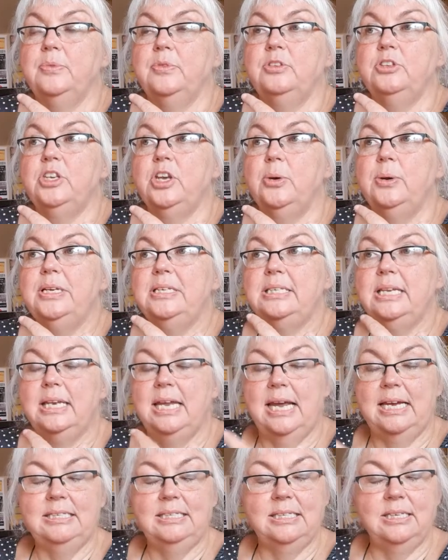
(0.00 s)
So it's
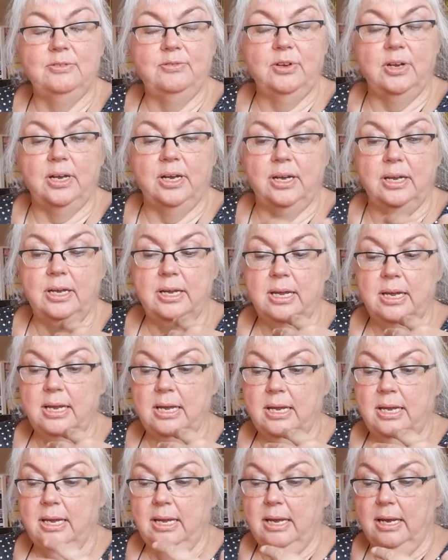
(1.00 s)
less of a
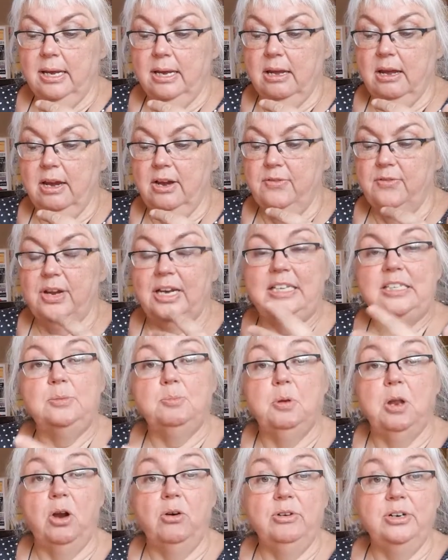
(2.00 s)
kind of
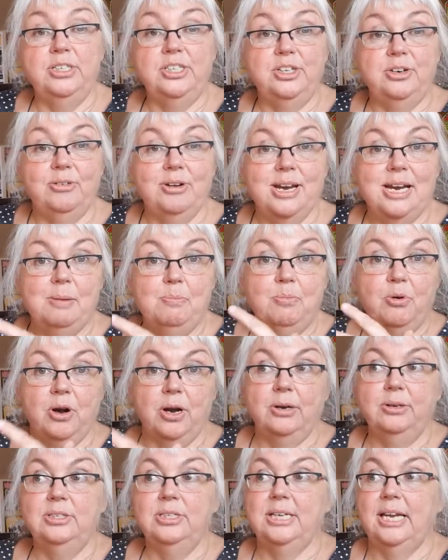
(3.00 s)
exploratory
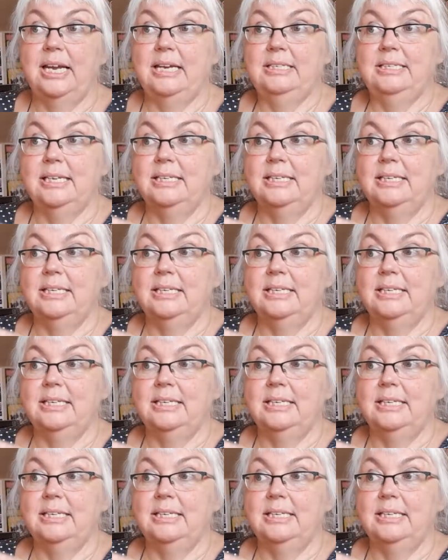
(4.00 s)
process,